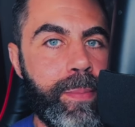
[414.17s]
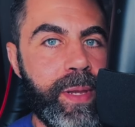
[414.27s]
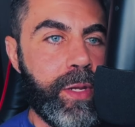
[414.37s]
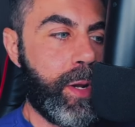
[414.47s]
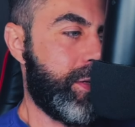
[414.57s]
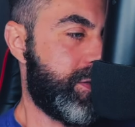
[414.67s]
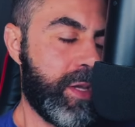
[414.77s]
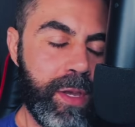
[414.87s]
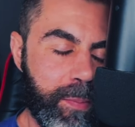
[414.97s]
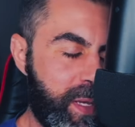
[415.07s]
I mean, you know, I
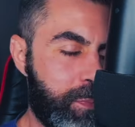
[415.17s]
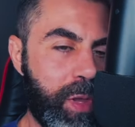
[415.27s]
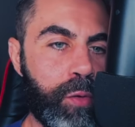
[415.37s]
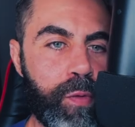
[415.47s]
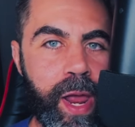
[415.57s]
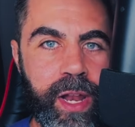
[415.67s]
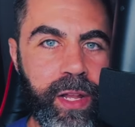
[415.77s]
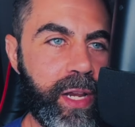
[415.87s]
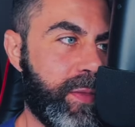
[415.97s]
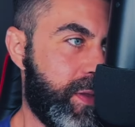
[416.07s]
people on Reddit
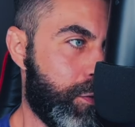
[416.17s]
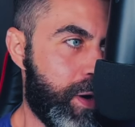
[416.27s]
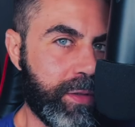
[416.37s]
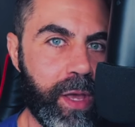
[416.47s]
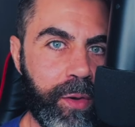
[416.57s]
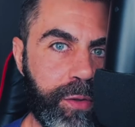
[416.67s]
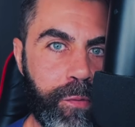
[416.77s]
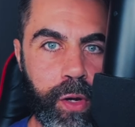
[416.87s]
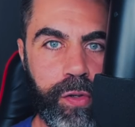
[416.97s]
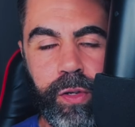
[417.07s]
like in the erectile
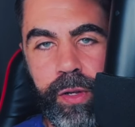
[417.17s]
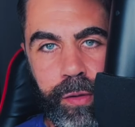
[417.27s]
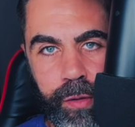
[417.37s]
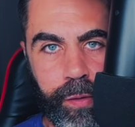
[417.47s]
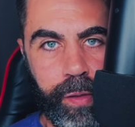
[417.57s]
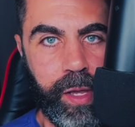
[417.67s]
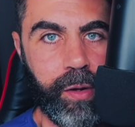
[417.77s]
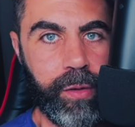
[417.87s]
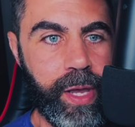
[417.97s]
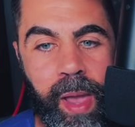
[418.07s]
dysfunction uh, thing
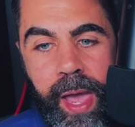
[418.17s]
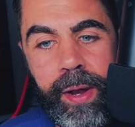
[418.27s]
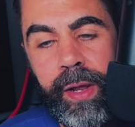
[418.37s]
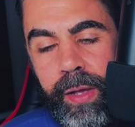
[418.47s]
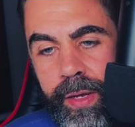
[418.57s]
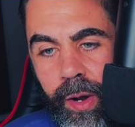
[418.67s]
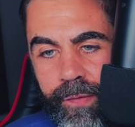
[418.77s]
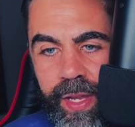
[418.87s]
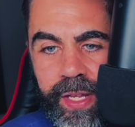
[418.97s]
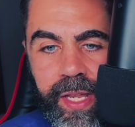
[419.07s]
or like, man, I uh, you know I
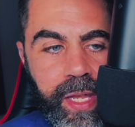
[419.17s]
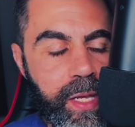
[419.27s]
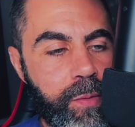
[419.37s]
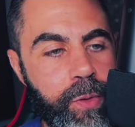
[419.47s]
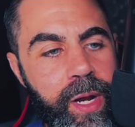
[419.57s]
have ED and